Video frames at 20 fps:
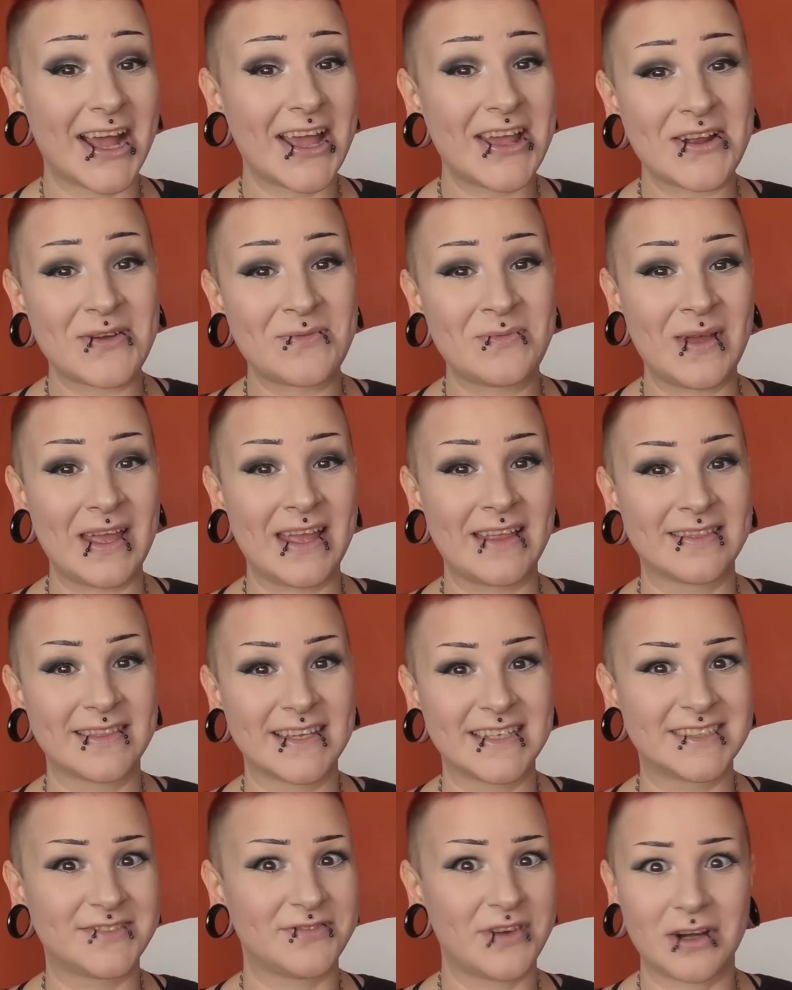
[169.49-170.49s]
item in
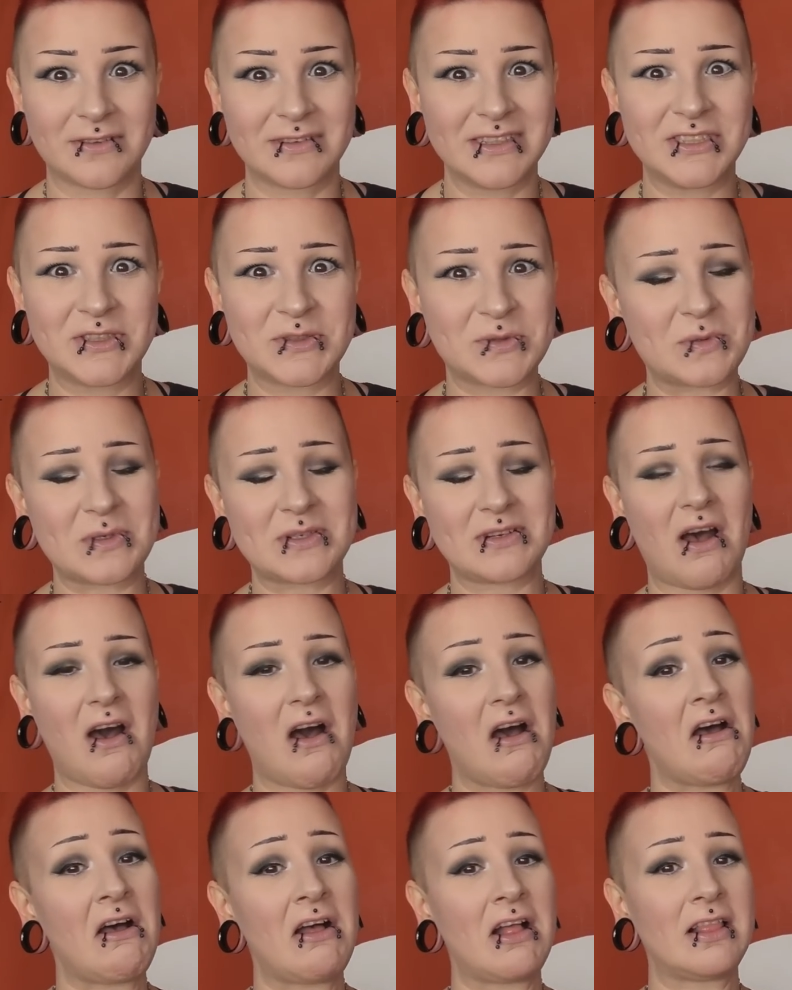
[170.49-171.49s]
this very short
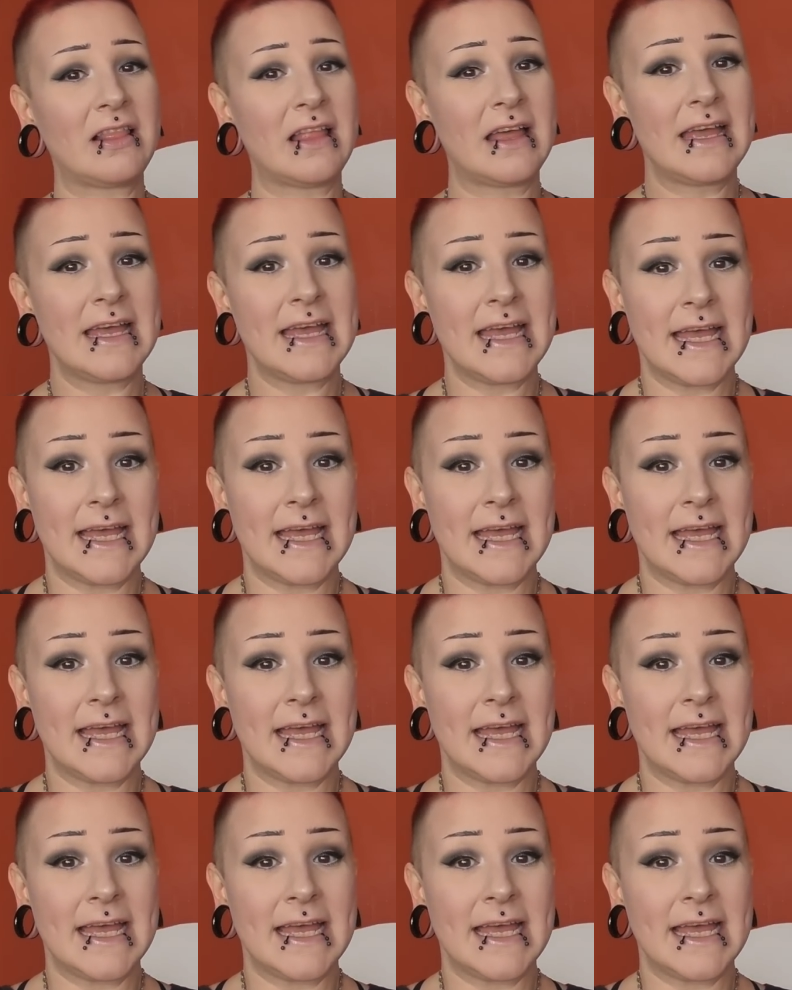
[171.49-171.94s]
haul